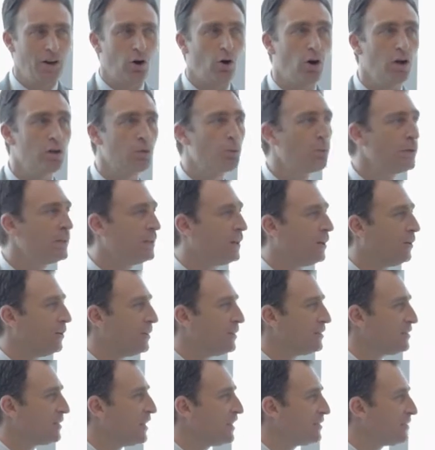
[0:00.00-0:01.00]
All we know
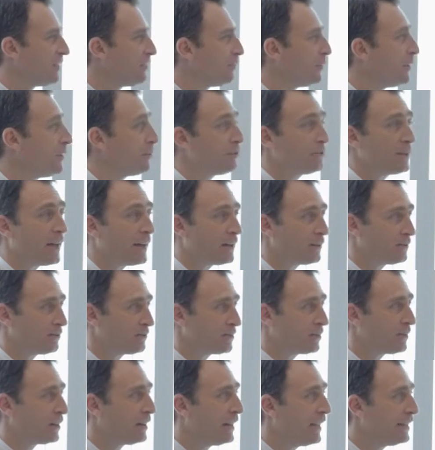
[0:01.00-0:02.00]
is just a few
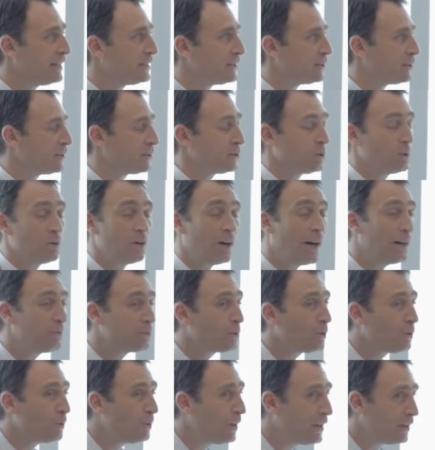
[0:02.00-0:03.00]
seconds later, you don't
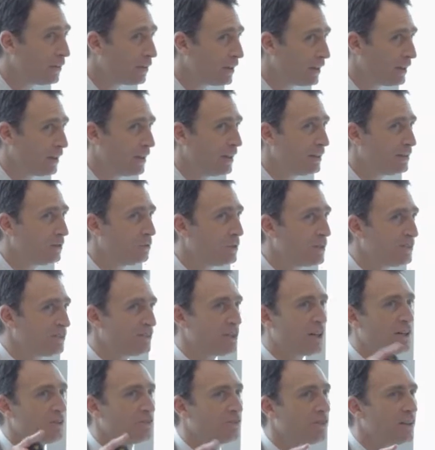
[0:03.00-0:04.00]
have to do anything. It
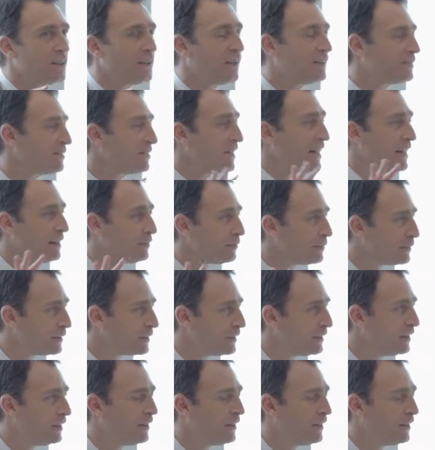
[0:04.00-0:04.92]
restarts itself.